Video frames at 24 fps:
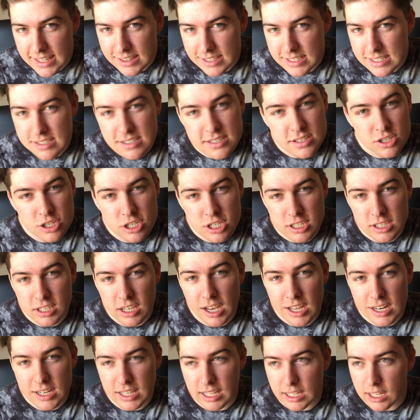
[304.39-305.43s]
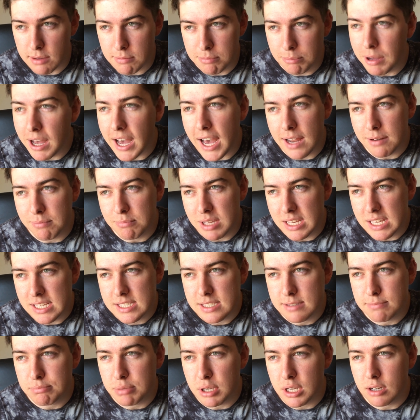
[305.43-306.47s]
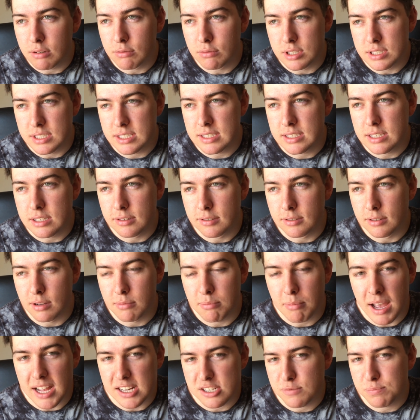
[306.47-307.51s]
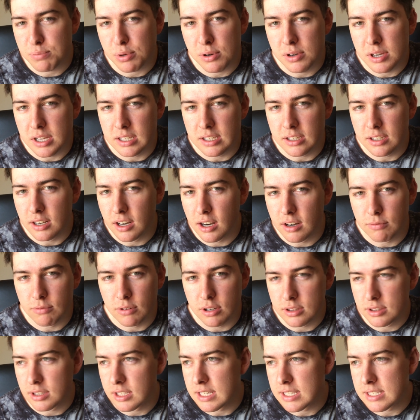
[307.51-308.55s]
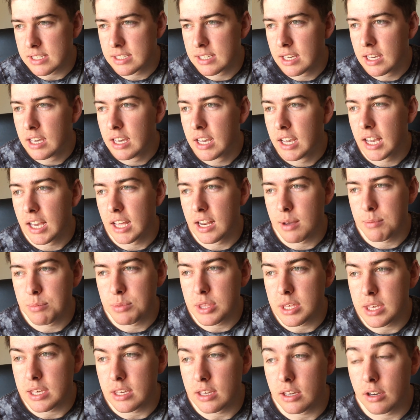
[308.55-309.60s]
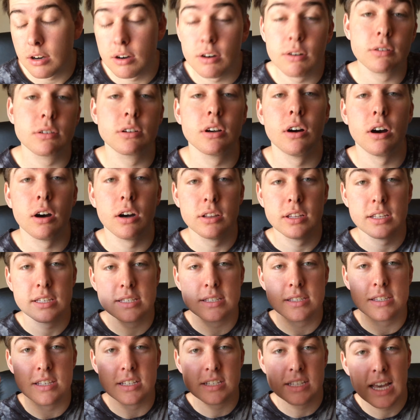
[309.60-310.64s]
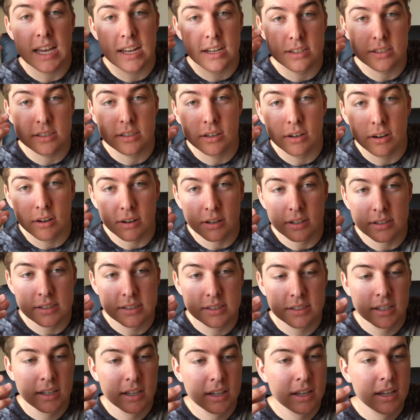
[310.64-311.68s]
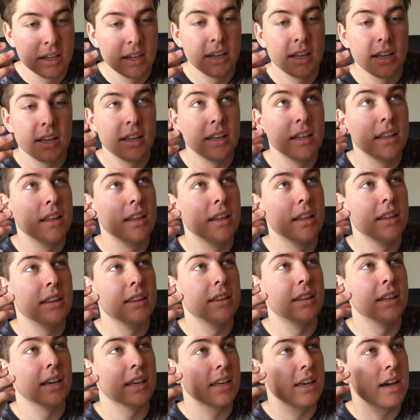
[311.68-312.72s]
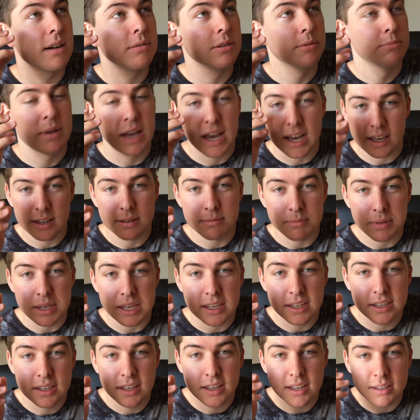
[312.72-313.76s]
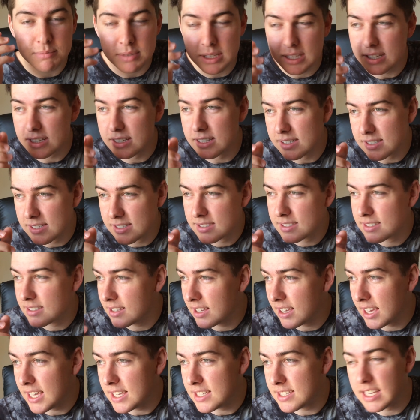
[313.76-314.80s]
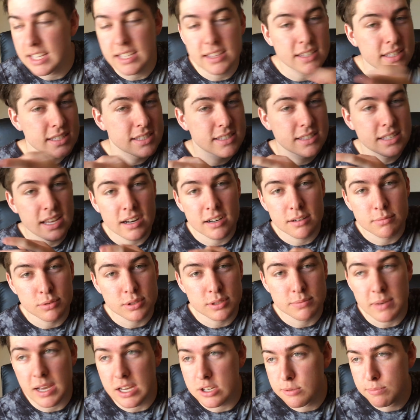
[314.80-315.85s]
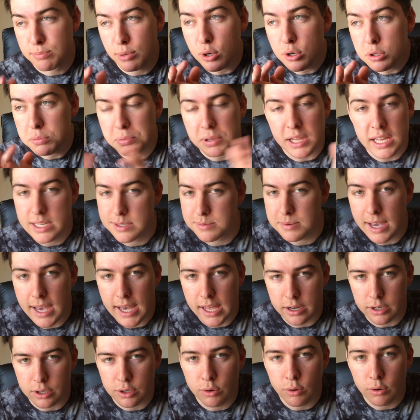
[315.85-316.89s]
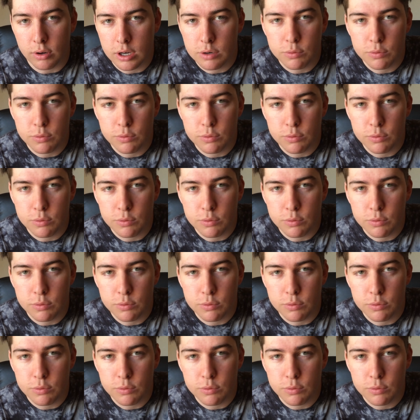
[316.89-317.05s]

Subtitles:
This is just kind of like a bad miss, but it was still on match point. You don't want this. And I'm thinking, oh God, this is the tennis gods. They're coming back at me because he's hit this terrible smash. Both players were out of court.